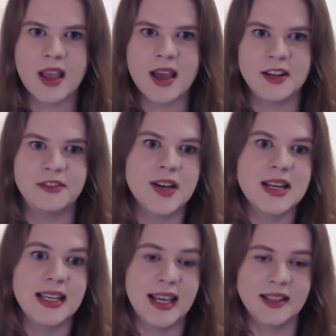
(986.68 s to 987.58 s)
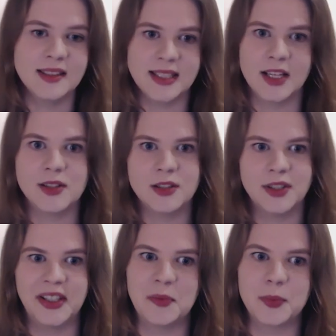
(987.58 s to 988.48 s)
And finally, and this is actually
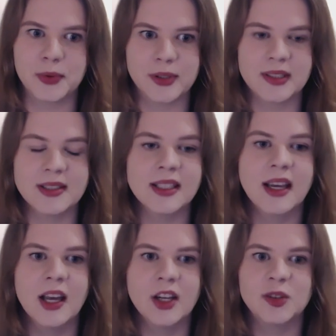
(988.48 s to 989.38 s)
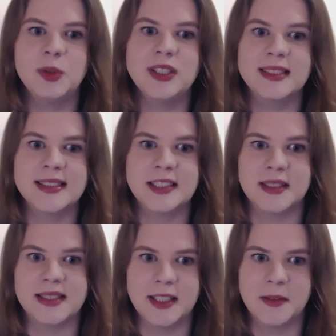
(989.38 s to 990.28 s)
really important,
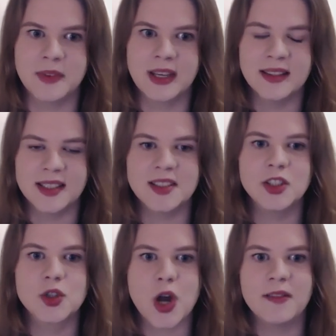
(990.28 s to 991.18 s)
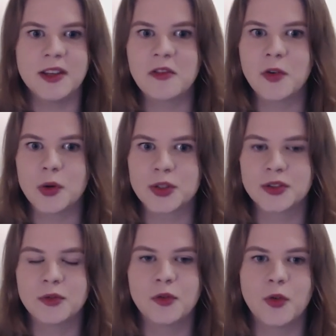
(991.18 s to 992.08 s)
commutativity. This is the driving
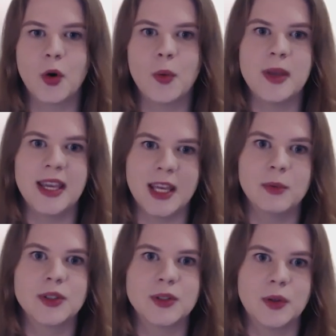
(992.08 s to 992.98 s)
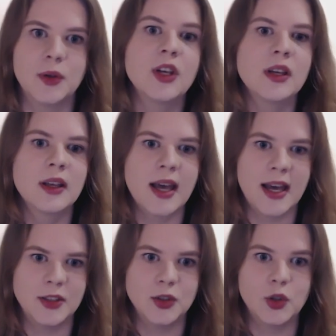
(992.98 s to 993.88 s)
force for being able to
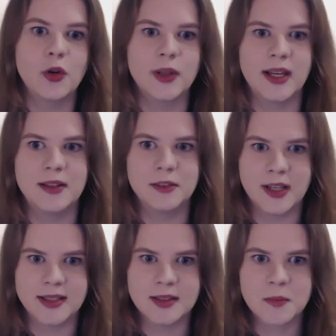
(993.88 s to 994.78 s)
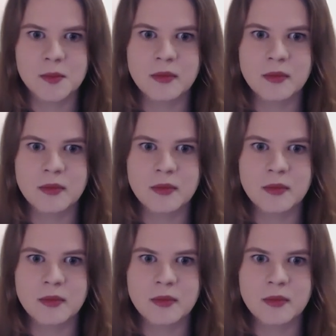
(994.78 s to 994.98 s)
uh, do offline first.